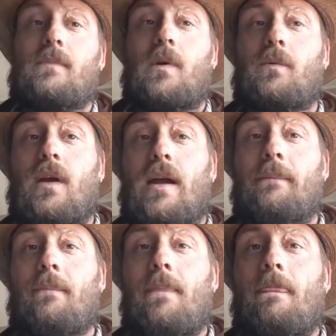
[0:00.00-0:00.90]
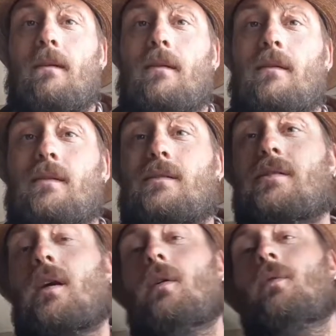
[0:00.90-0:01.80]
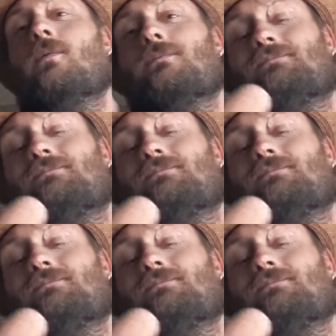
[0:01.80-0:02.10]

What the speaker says: Okay, so,